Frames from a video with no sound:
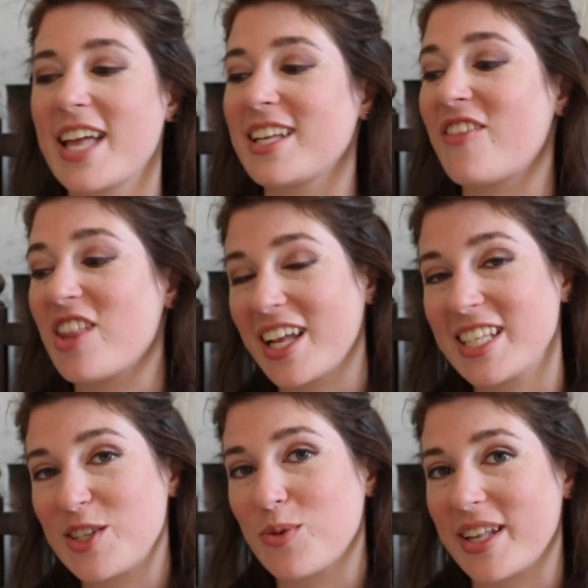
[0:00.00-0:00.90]
Then in the
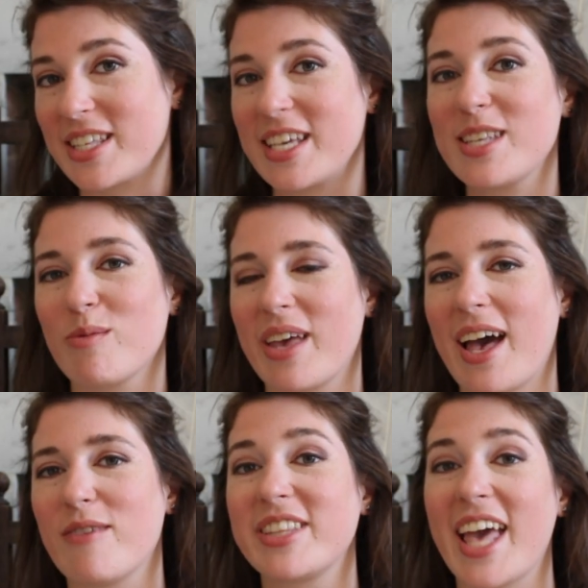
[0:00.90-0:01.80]
1920s, we
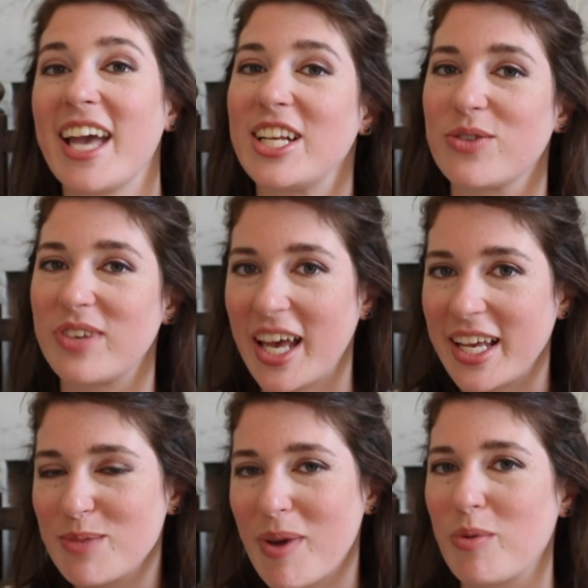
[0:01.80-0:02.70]
have The Age of
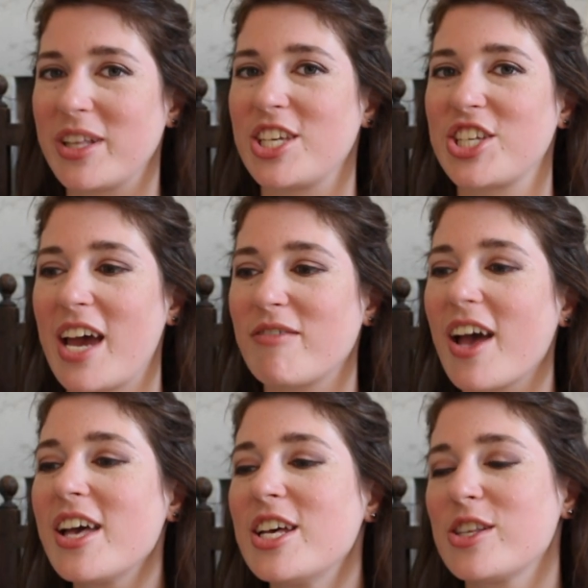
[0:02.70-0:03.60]
Light by Whitney
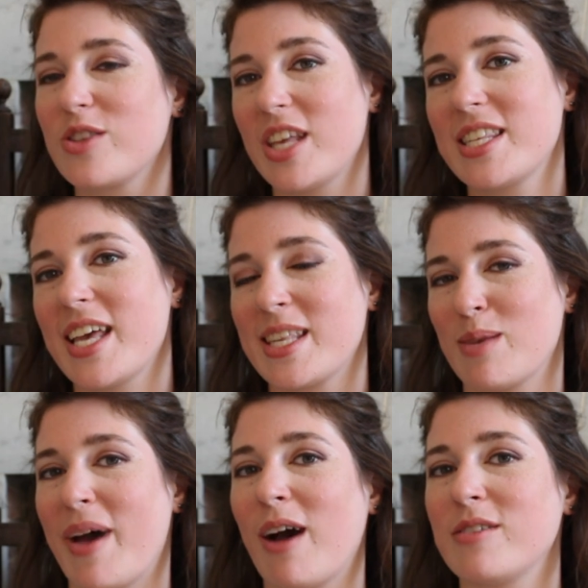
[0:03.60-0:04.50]
Sherer. So this is
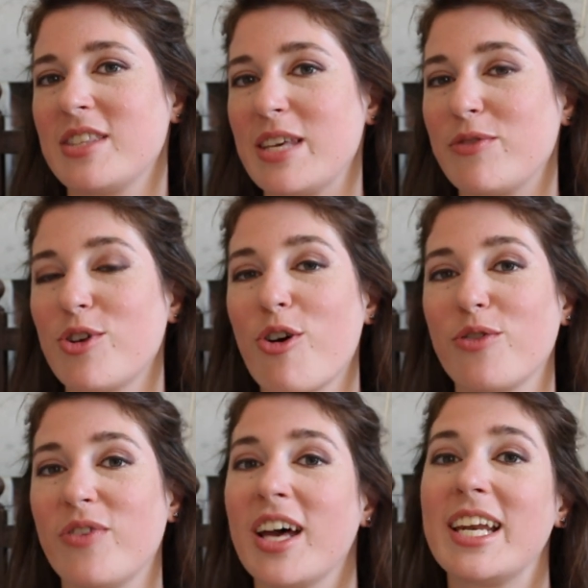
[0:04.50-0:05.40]
about the
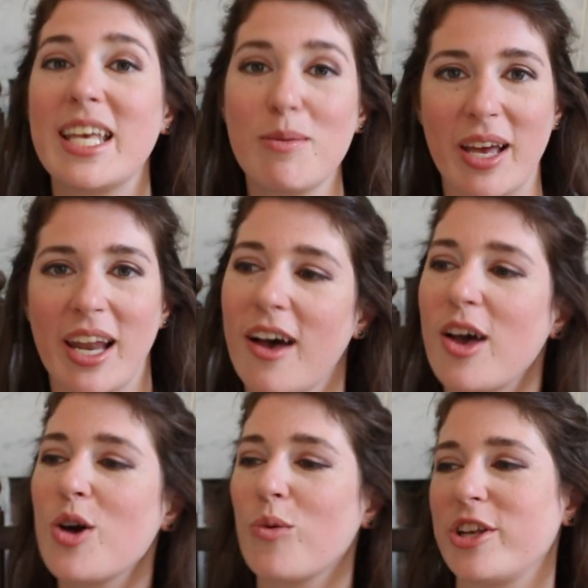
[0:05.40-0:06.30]
photographer Lee Miller
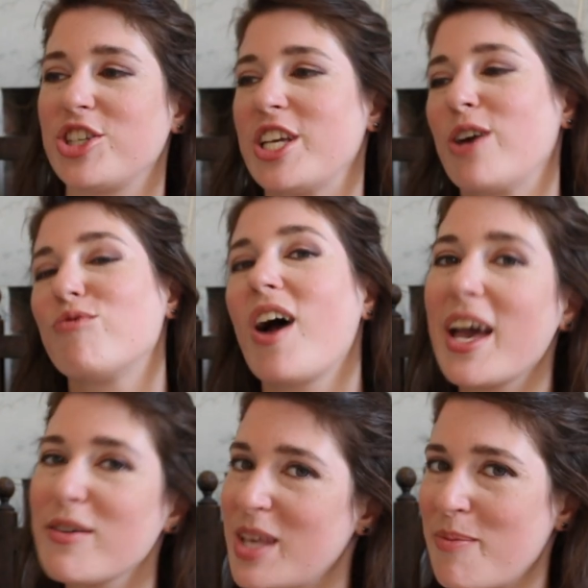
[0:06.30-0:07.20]
when she
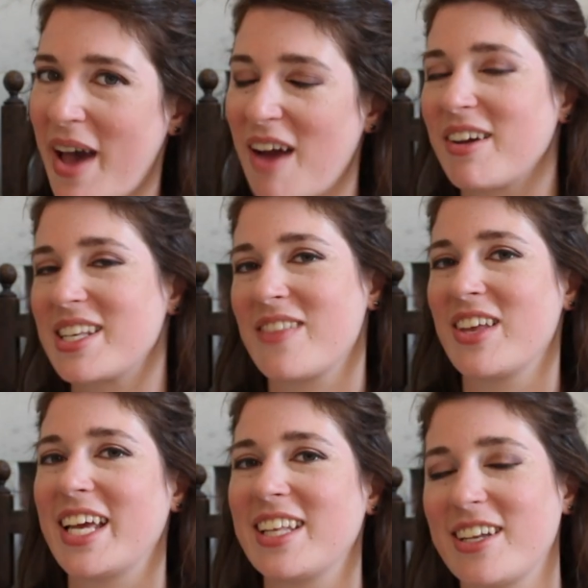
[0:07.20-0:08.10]
arrives in Paris in
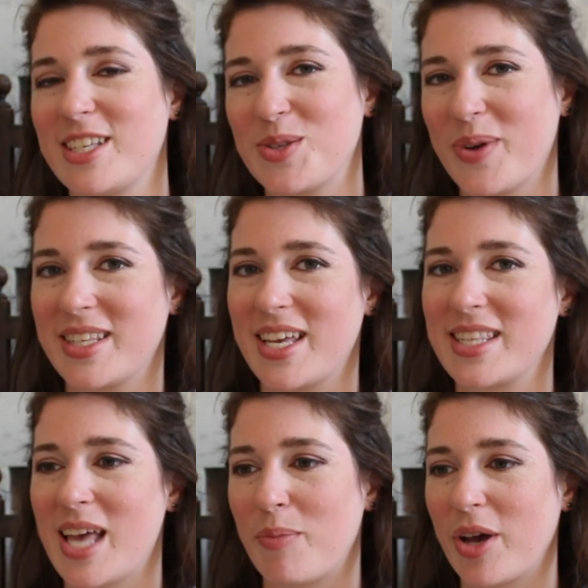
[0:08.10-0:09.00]
the late
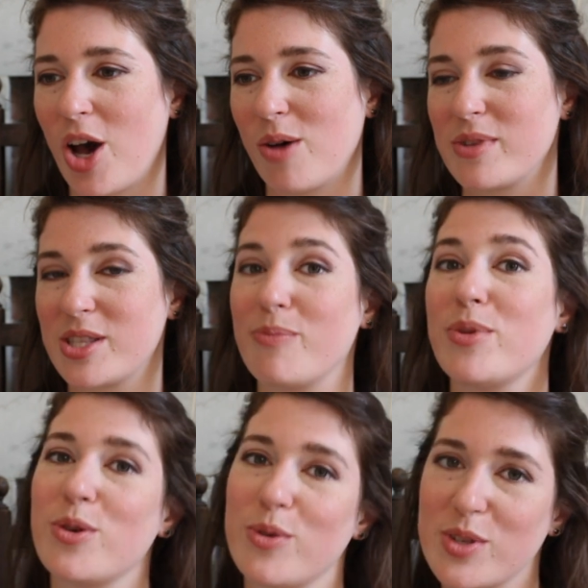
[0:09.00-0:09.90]
1920s and becomes the
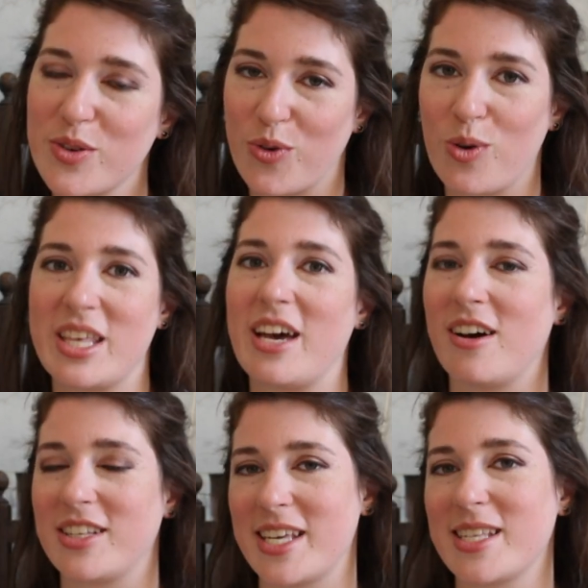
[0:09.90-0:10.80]
muse for the
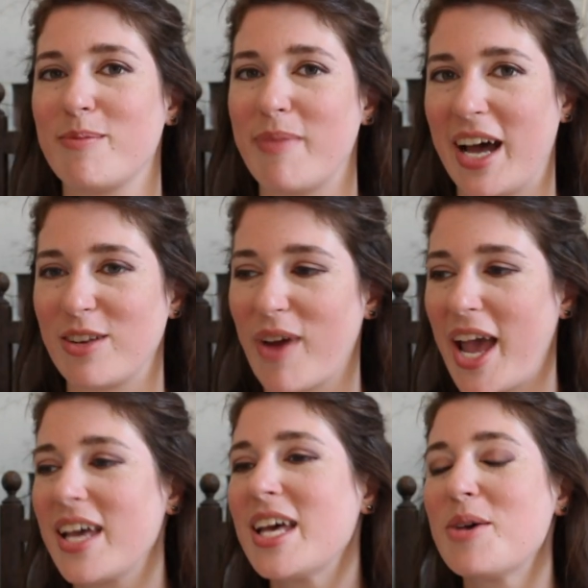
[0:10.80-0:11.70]
artist Man
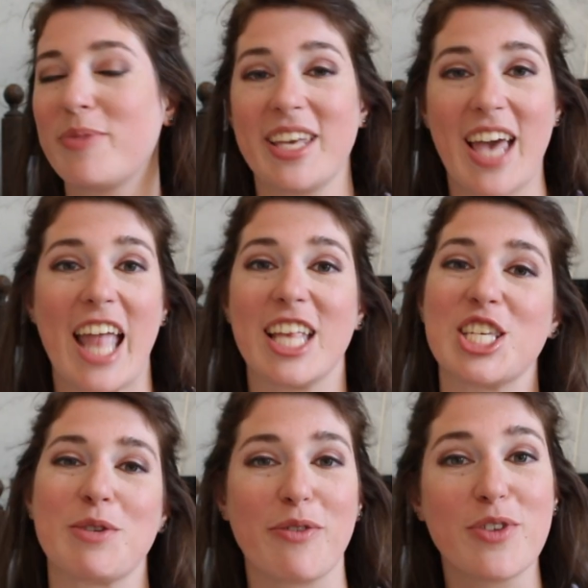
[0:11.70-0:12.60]
Ray. But again,
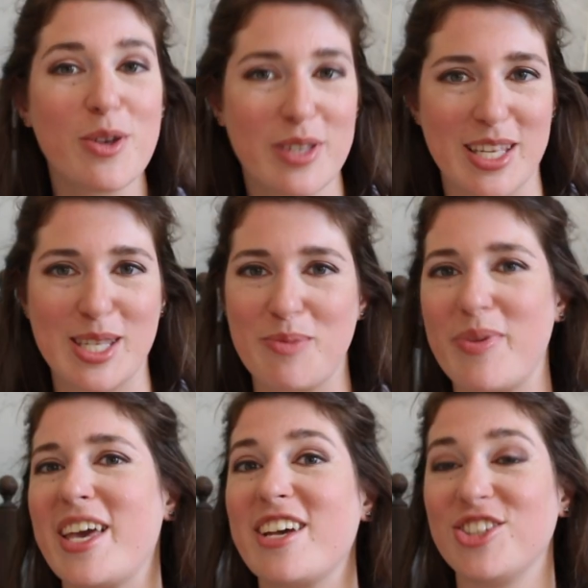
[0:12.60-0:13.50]
she refuses to
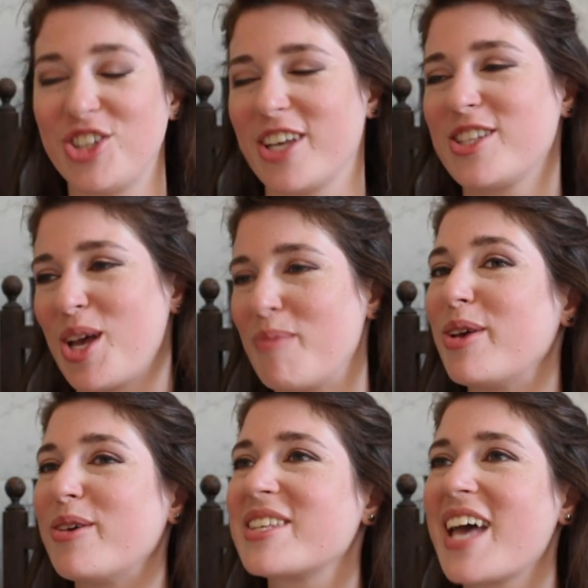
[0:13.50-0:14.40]
be just a
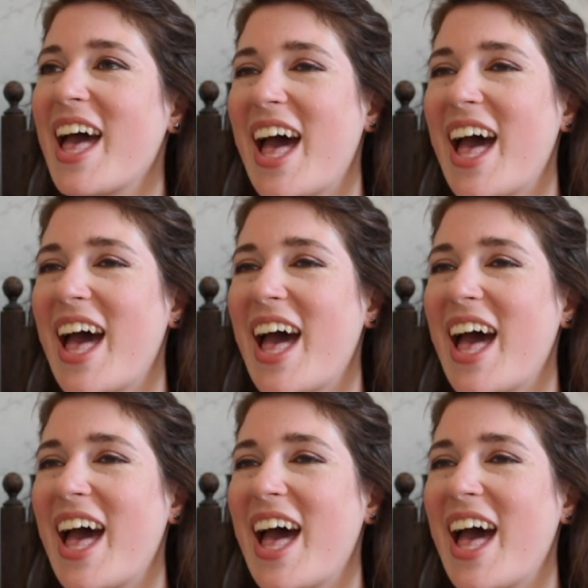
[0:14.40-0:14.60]
muse.